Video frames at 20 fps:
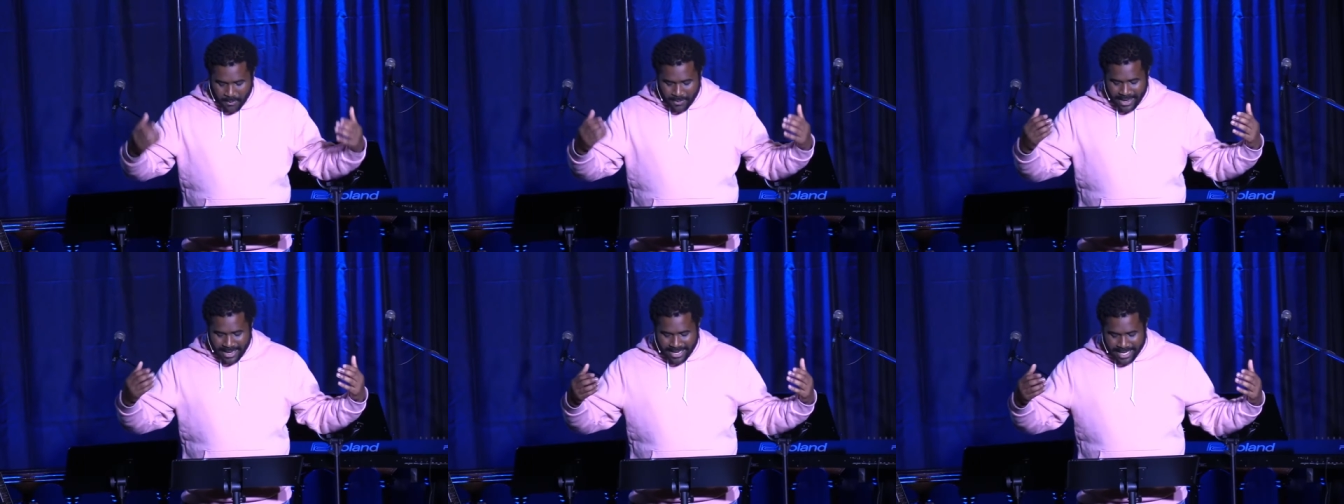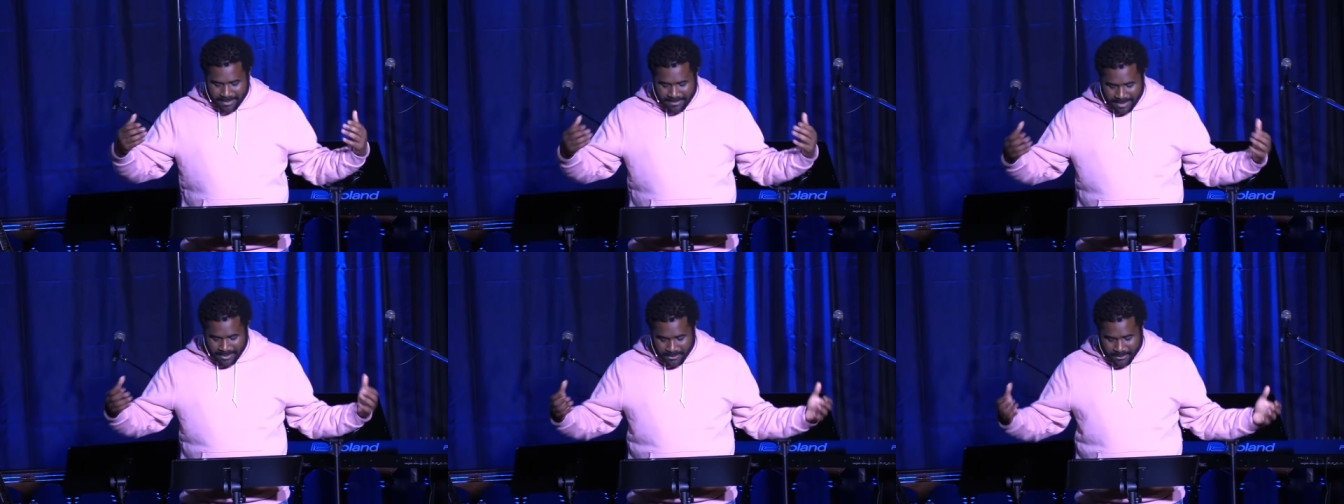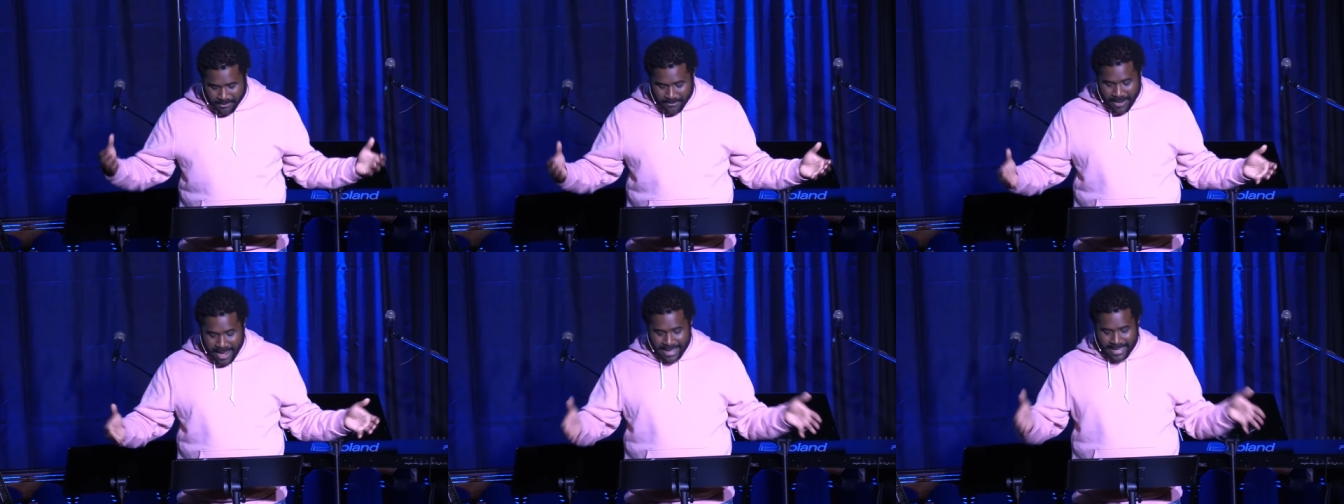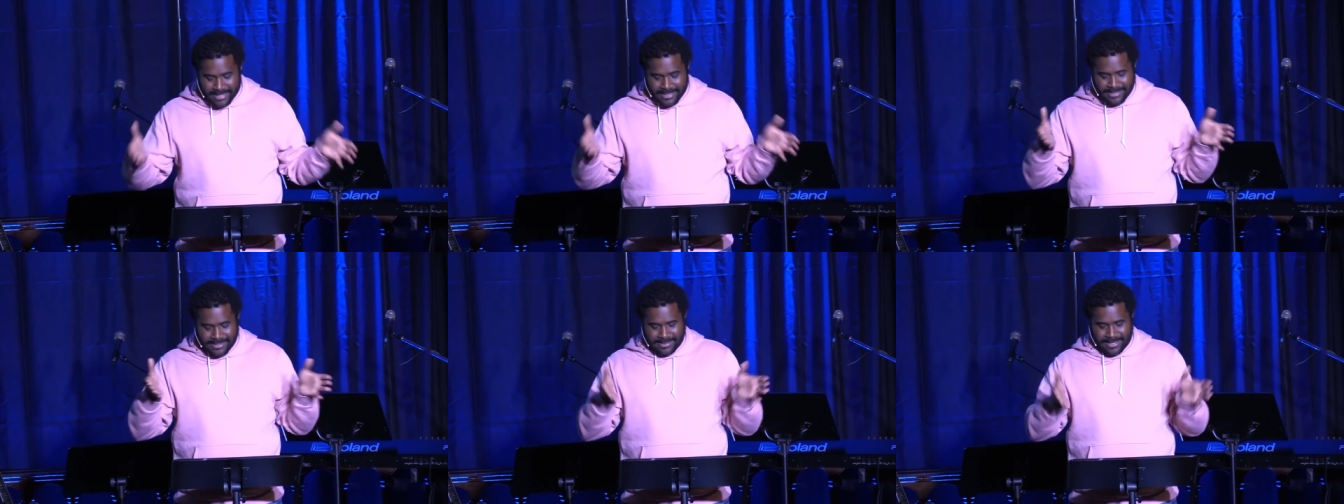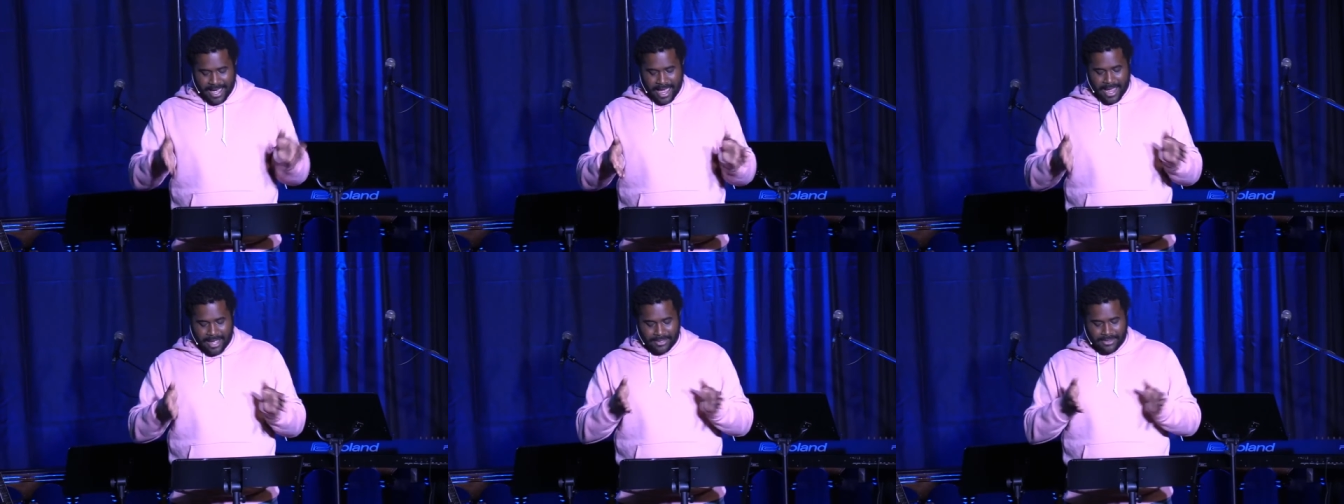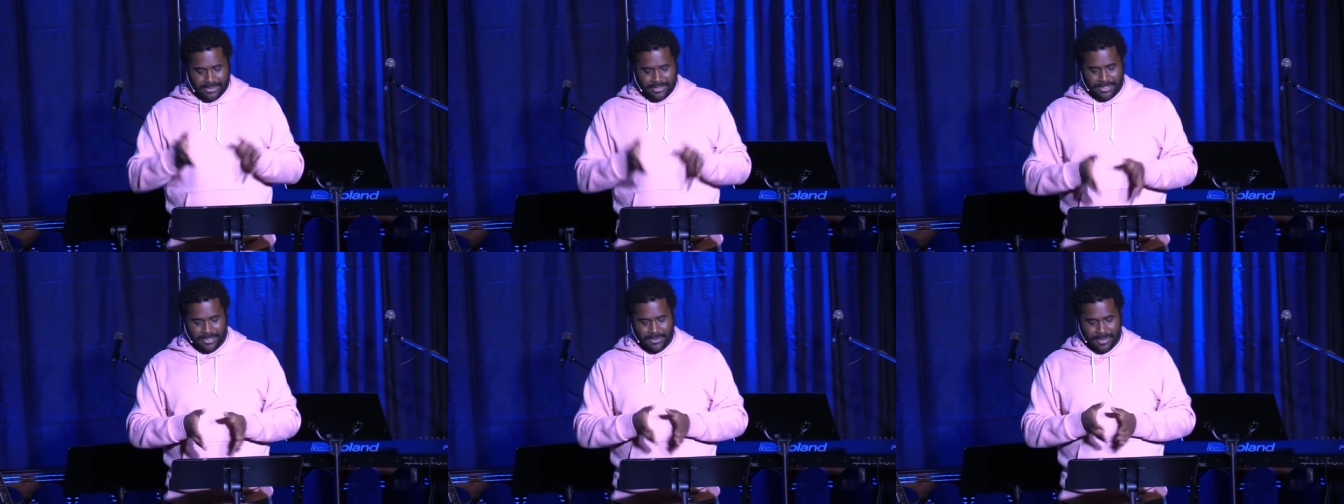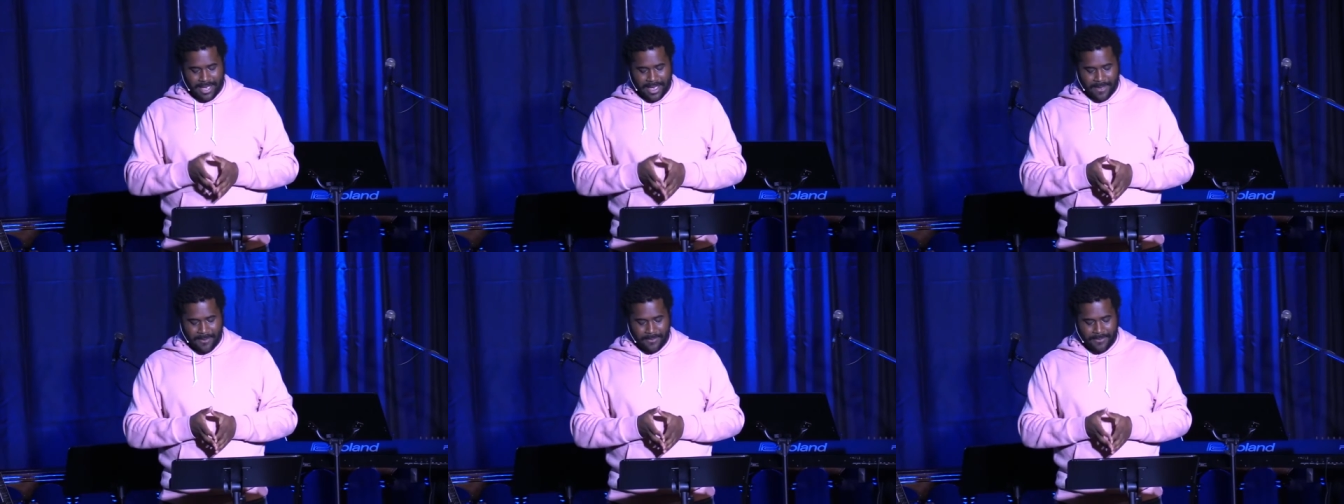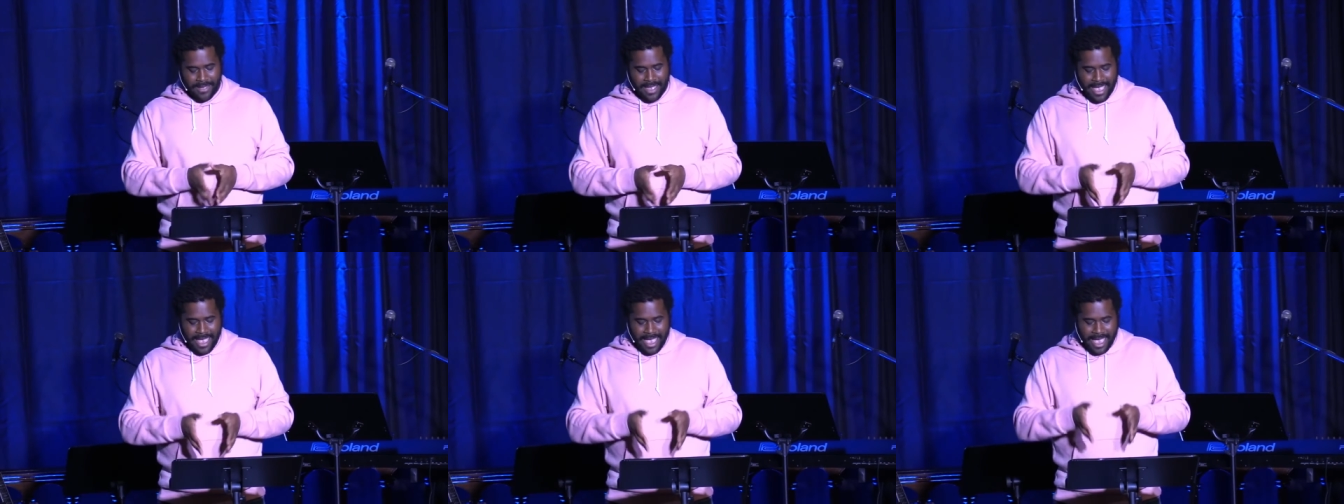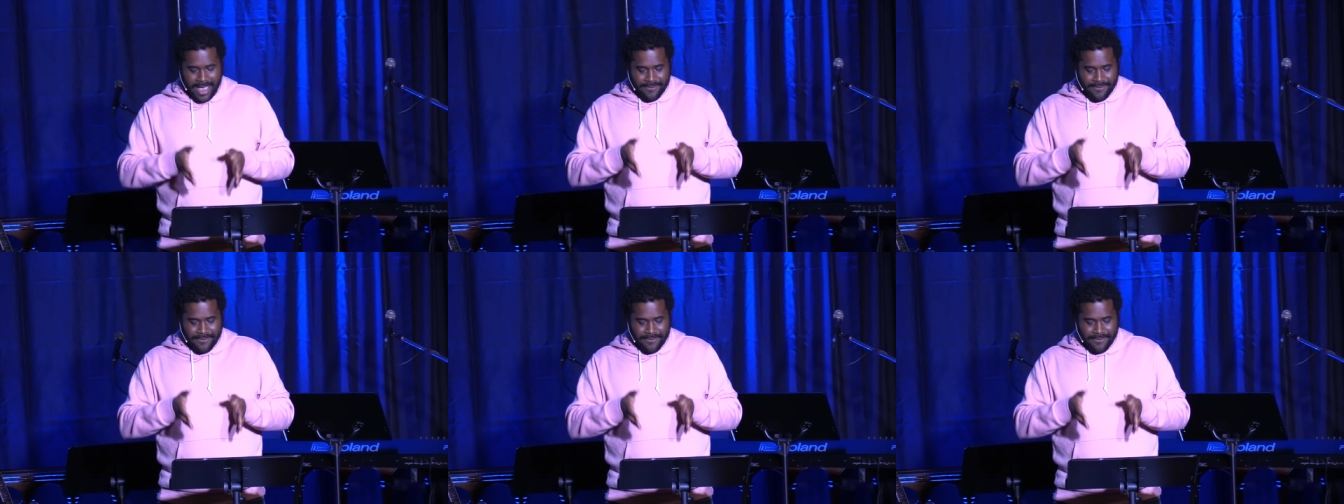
we can be reconciled to him